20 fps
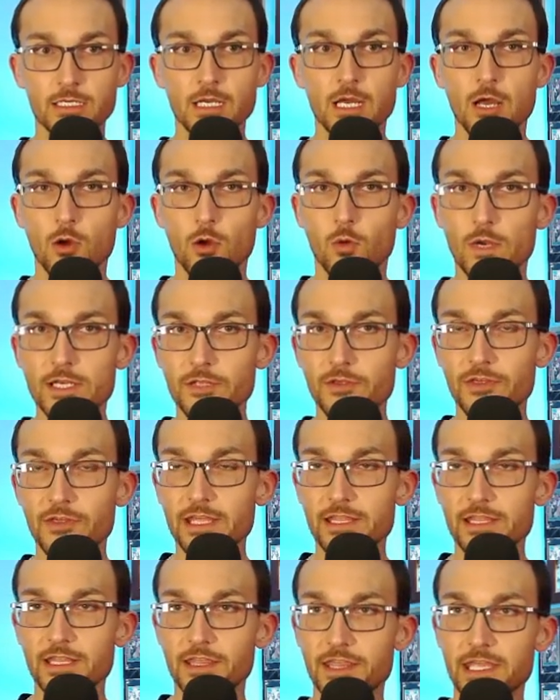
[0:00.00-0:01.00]
when you
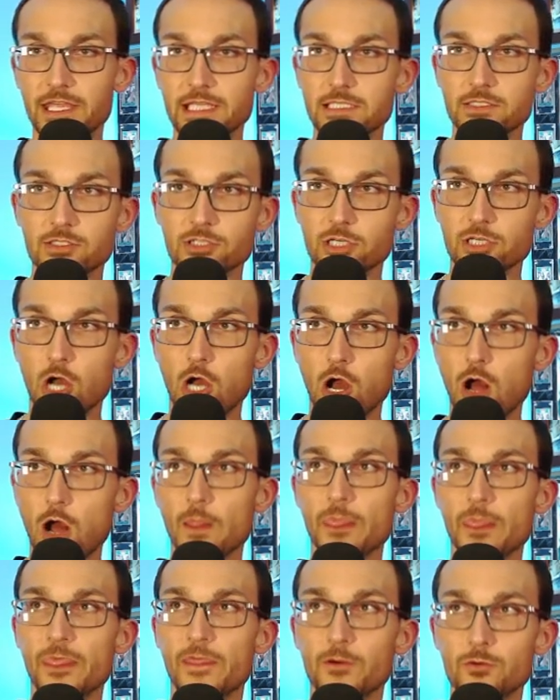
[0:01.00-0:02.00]
think that things are
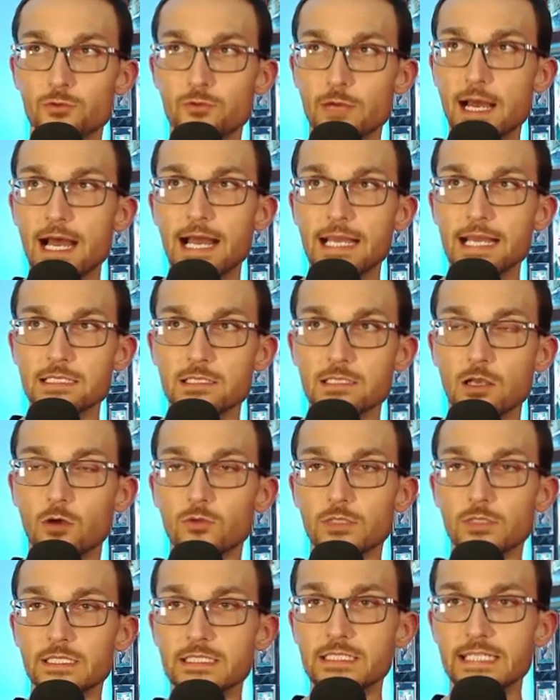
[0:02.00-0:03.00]
on the rise
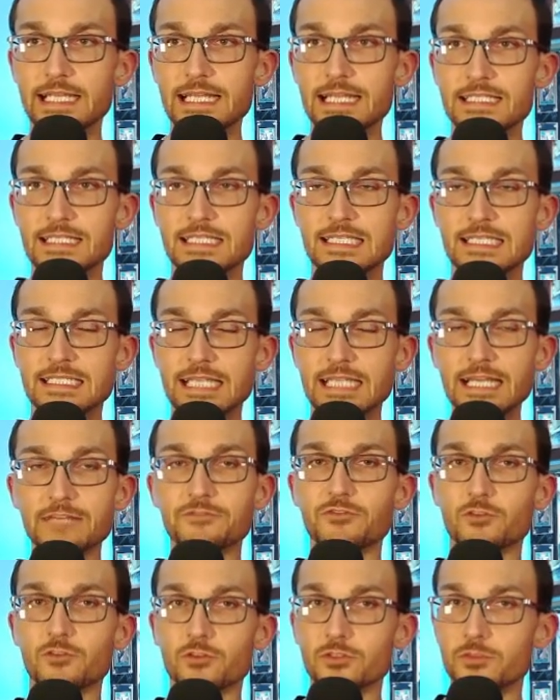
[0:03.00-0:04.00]
only to get
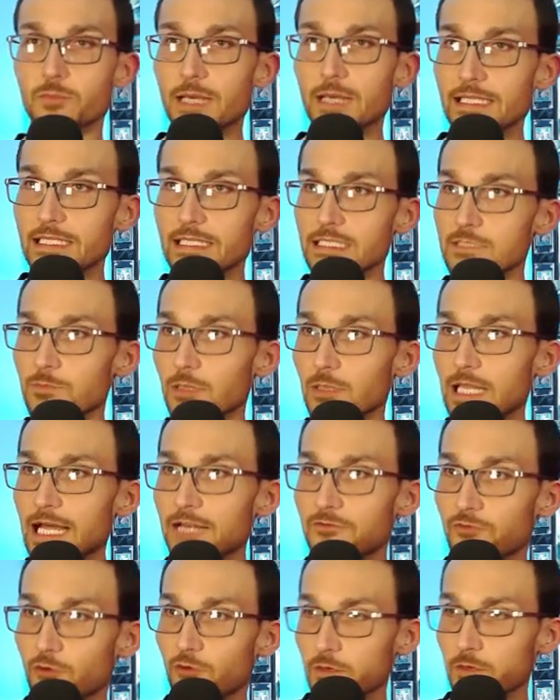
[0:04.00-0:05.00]
stifled by these
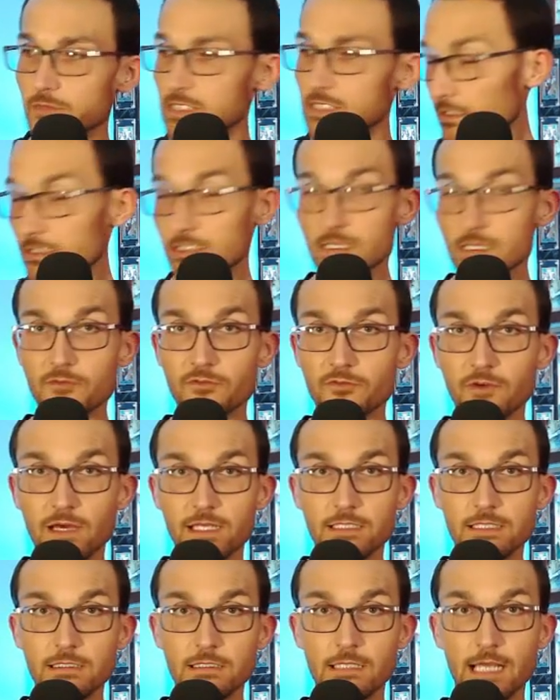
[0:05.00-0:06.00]
platforms, it's not
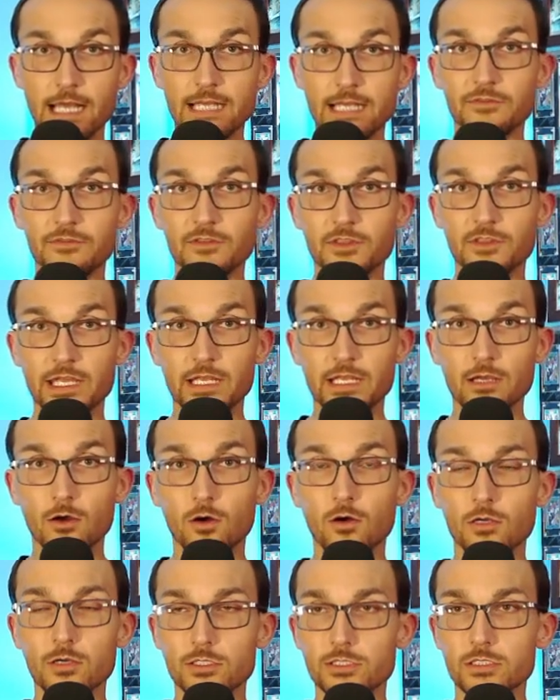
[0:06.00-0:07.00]
fun. And if you think,
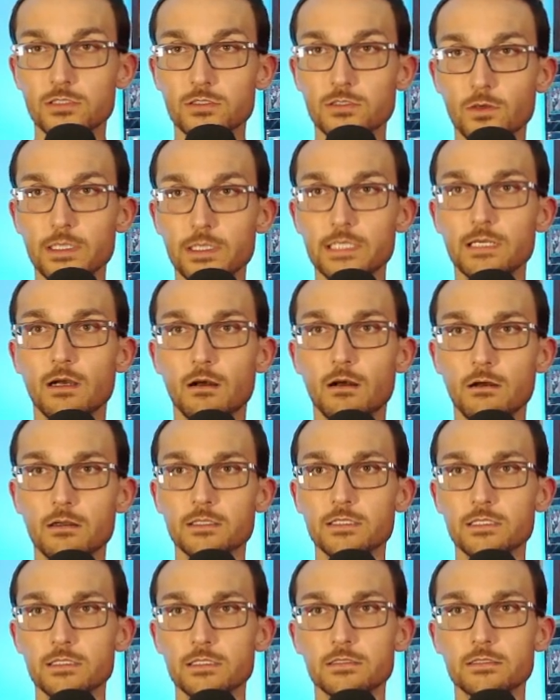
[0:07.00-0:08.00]
it's just so easy,
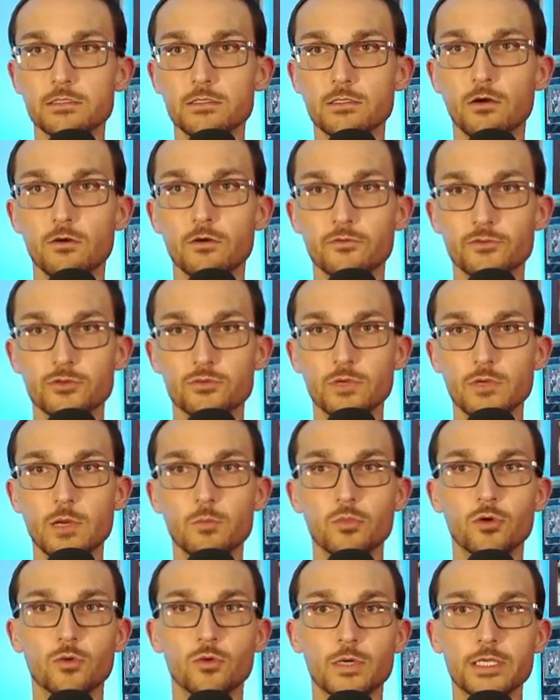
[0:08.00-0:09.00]
you could just go over to
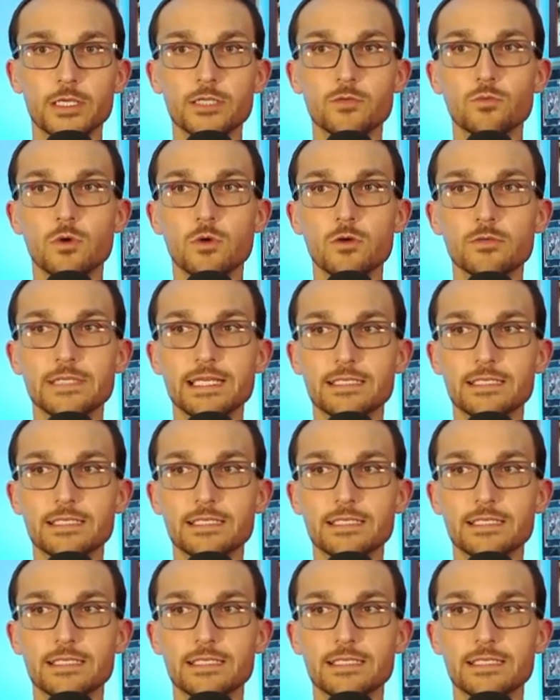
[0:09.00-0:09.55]
Rumble where you won't get